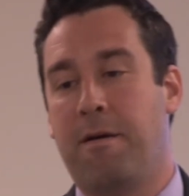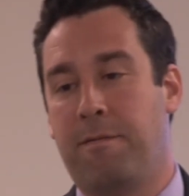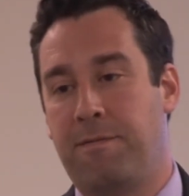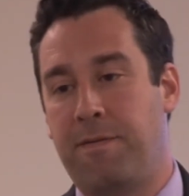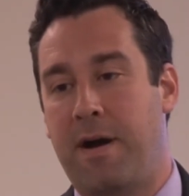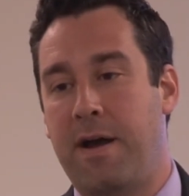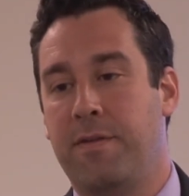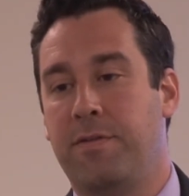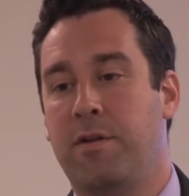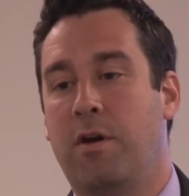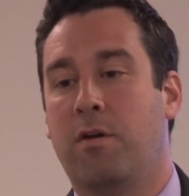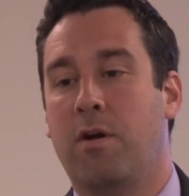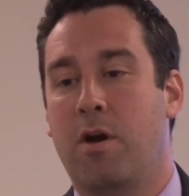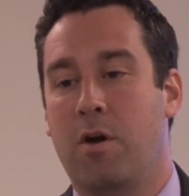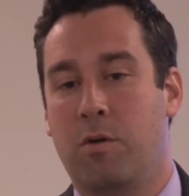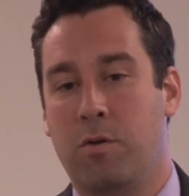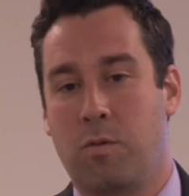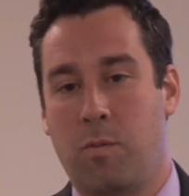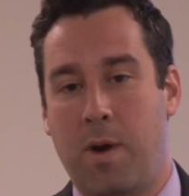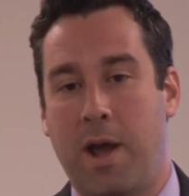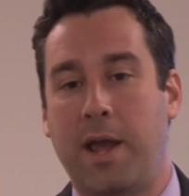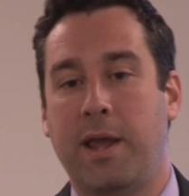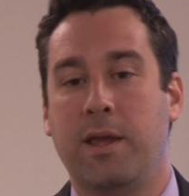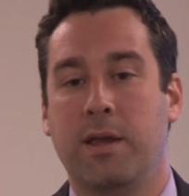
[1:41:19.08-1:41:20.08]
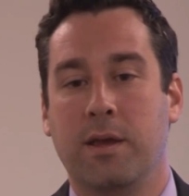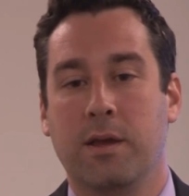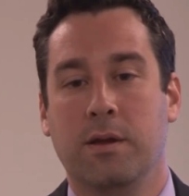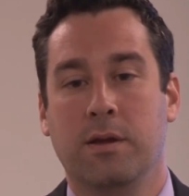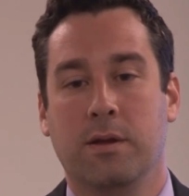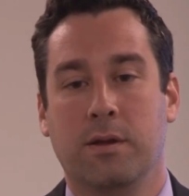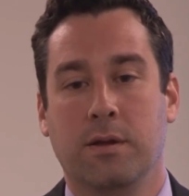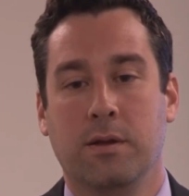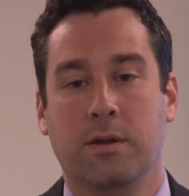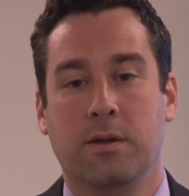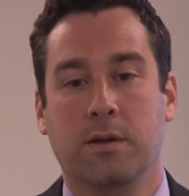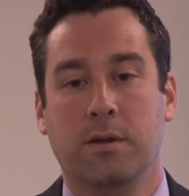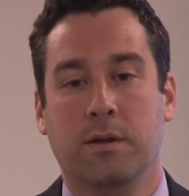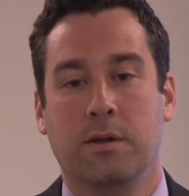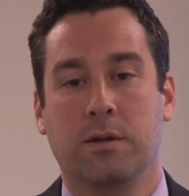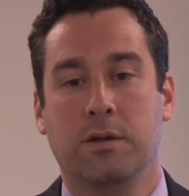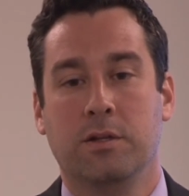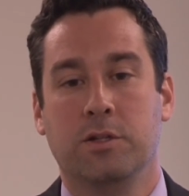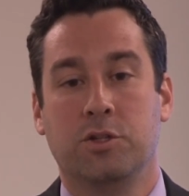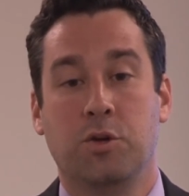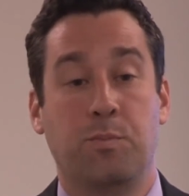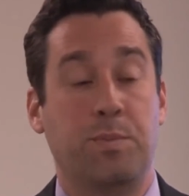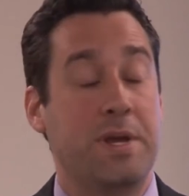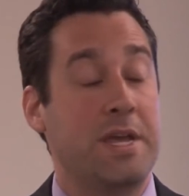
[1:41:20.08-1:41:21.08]
find their own way.
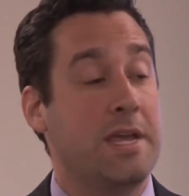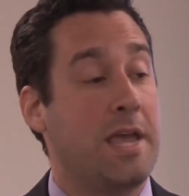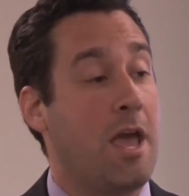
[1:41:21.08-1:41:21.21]
So being